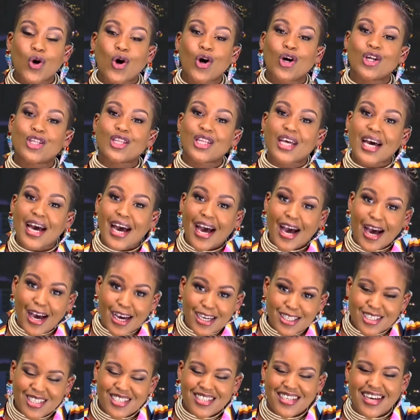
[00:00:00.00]
on the
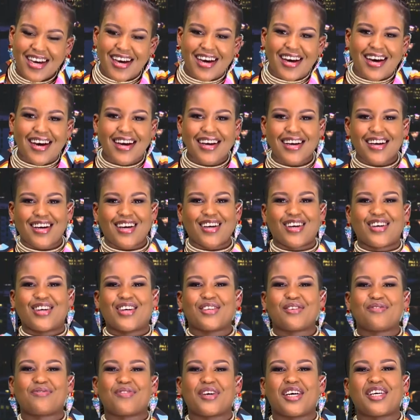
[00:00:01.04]
hashtag
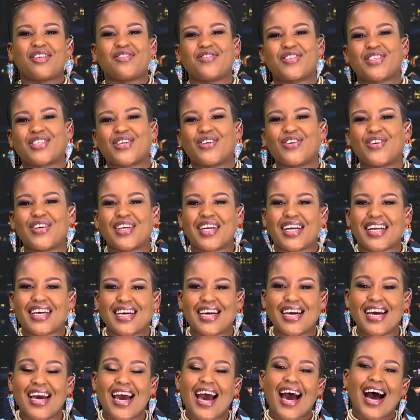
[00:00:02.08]
Good Vibes Only,